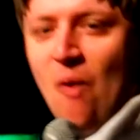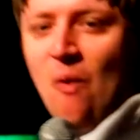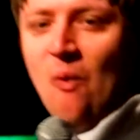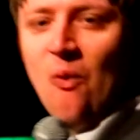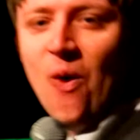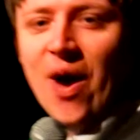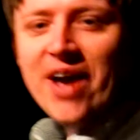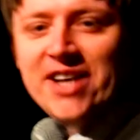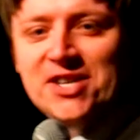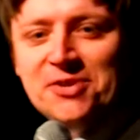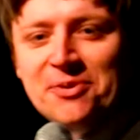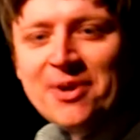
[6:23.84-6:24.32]

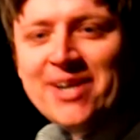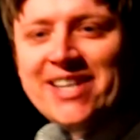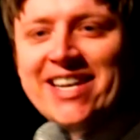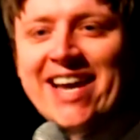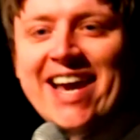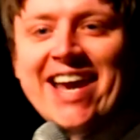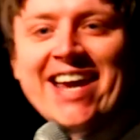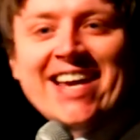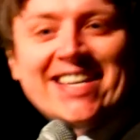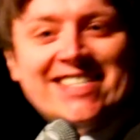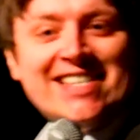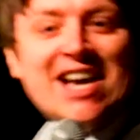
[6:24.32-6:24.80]
Way to
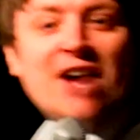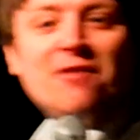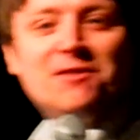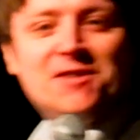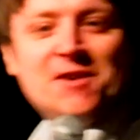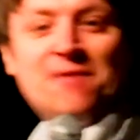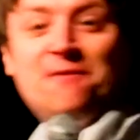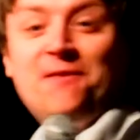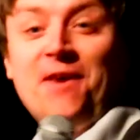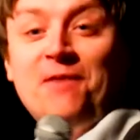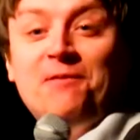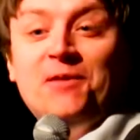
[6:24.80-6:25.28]
endear yourself
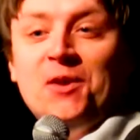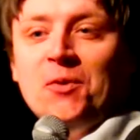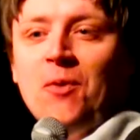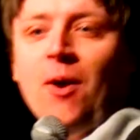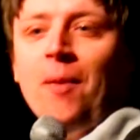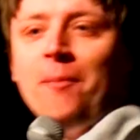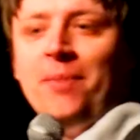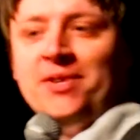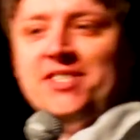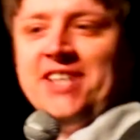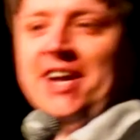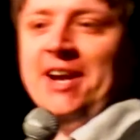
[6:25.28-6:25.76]
to
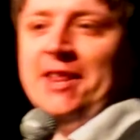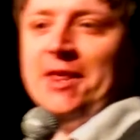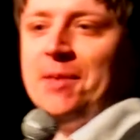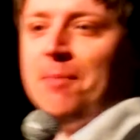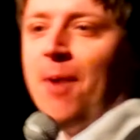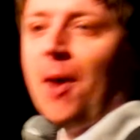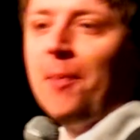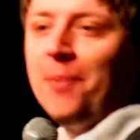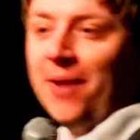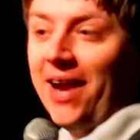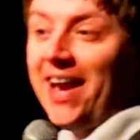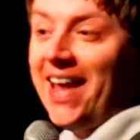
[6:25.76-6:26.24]
51% of the
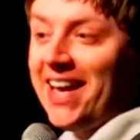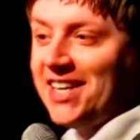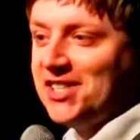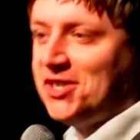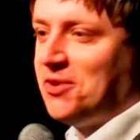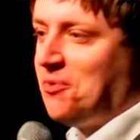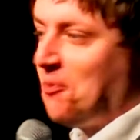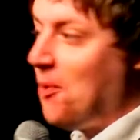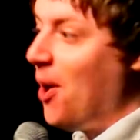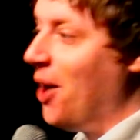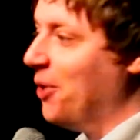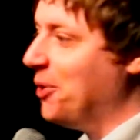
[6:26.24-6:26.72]

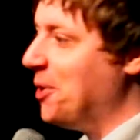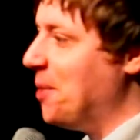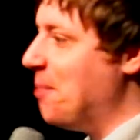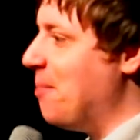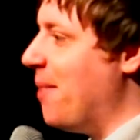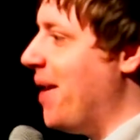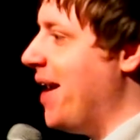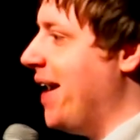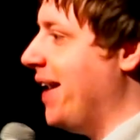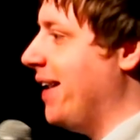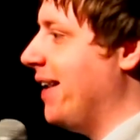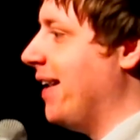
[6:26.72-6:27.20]
population. Well done
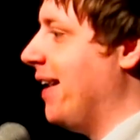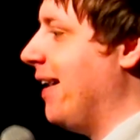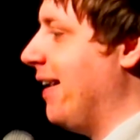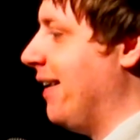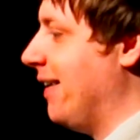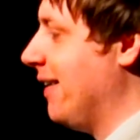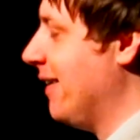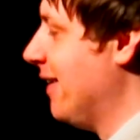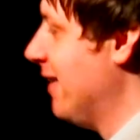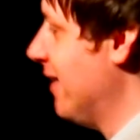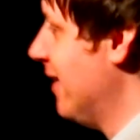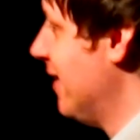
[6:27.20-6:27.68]
me.
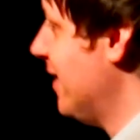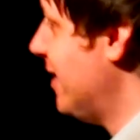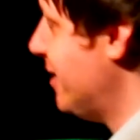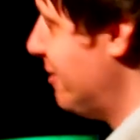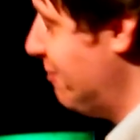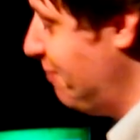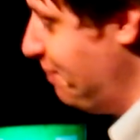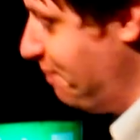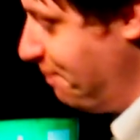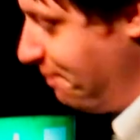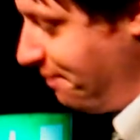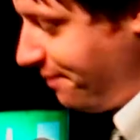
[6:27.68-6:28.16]

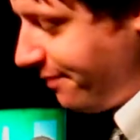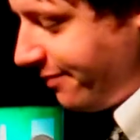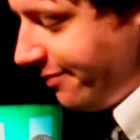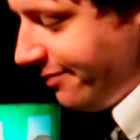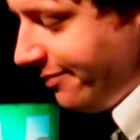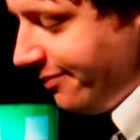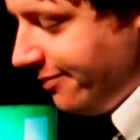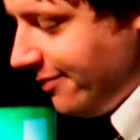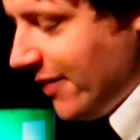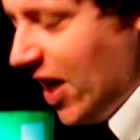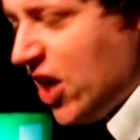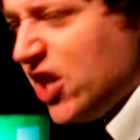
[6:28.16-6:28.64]

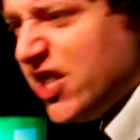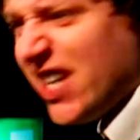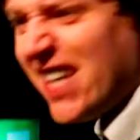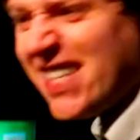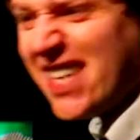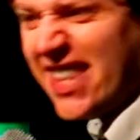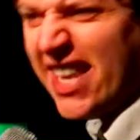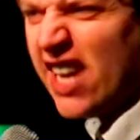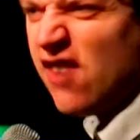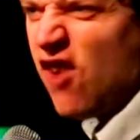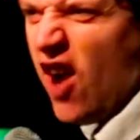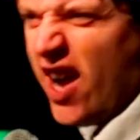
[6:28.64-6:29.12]
Because
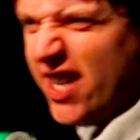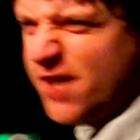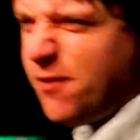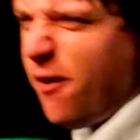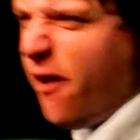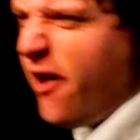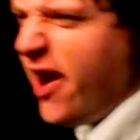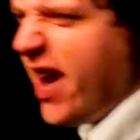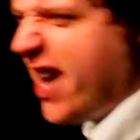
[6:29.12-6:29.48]
that's the thing, right? It's